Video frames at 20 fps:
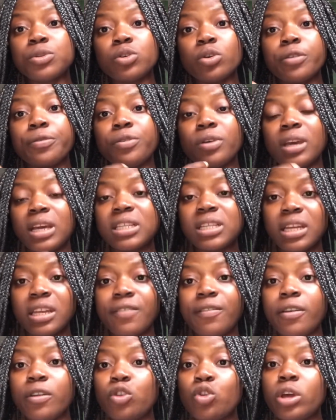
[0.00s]
So if you guys can,
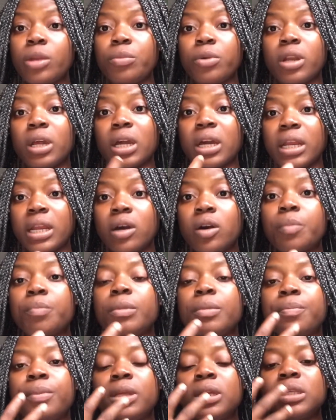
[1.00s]
if you know anybody that can help
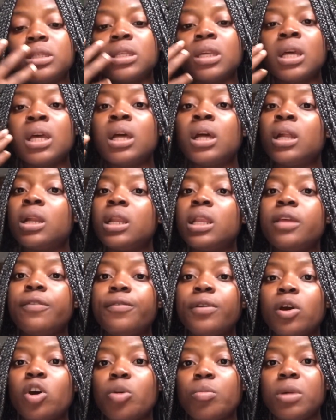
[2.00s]
me, please leave
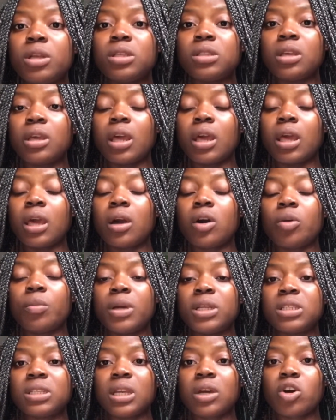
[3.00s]
a comment in
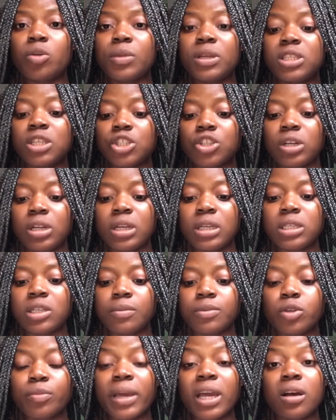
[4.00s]
the comment section. Let's
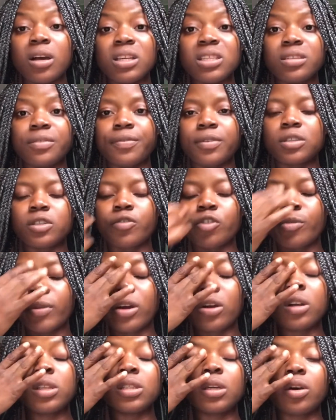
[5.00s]
help. So my cousin, first of all,
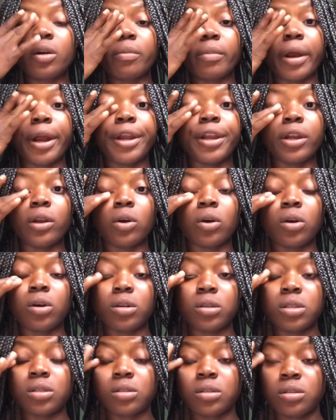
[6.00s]
got married in
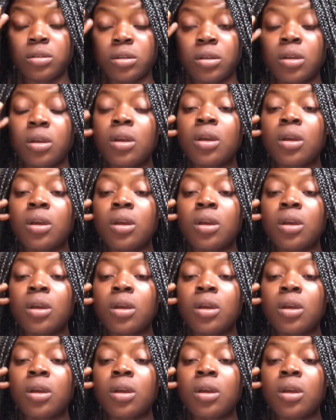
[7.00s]
August.